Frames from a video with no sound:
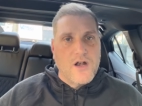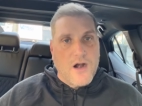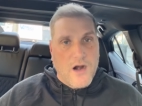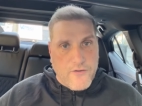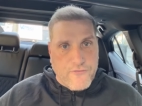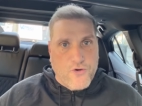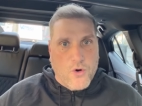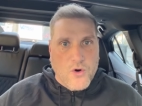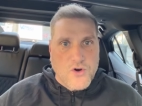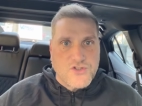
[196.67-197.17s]
And
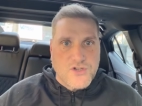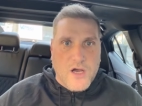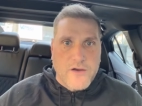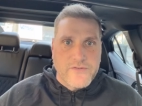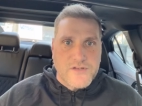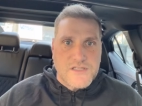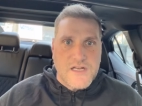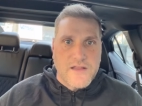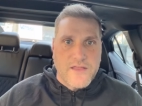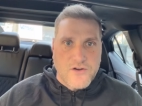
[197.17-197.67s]
of course,
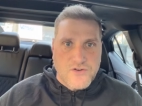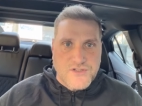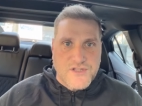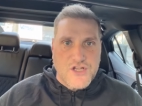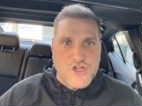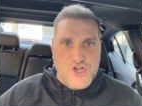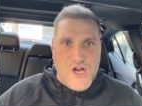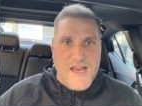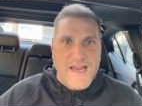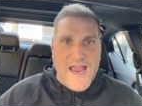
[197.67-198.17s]
obviously, there's the
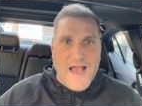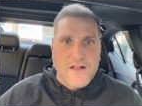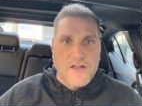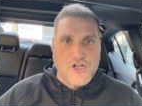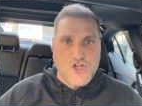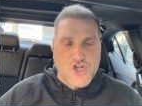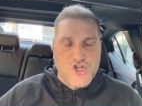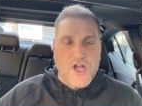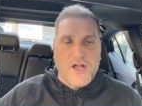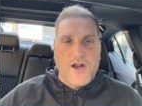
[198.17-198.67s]
Jake Allen
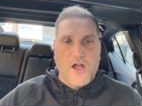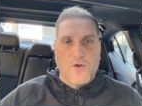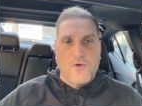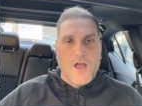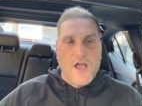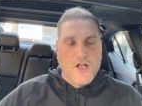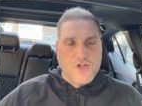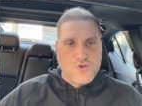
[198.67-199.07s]
shutout,